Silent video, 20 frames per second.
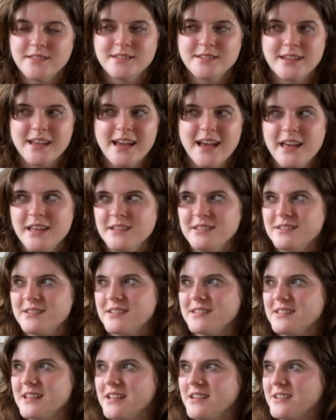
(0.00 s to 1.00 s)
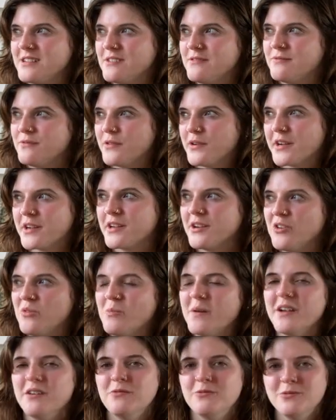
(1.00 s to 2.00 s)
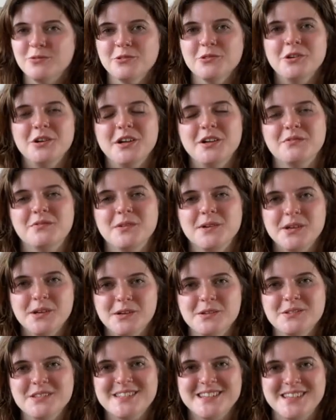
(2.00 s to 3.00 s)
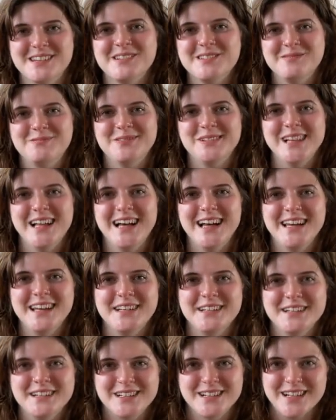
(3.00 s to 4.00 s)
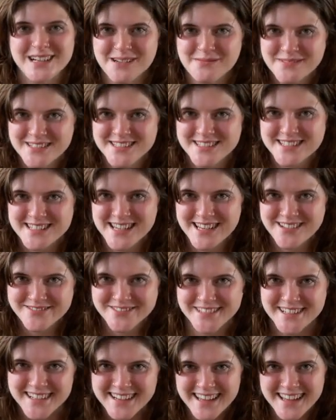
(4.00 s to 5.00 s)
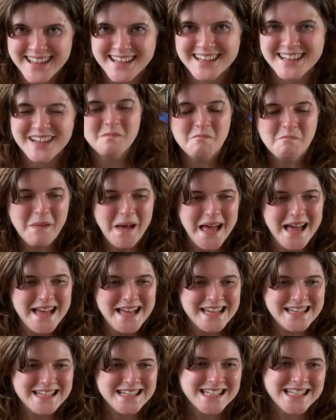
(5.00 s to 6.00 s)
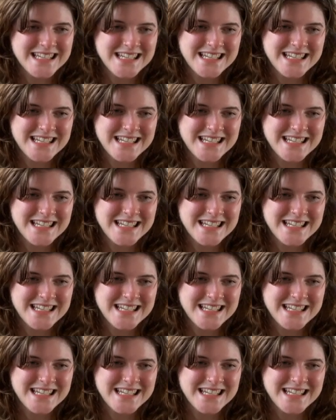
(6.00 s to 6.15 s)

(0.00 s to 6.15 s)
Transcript: I decided to forego my rule of no single ply garments ever again. But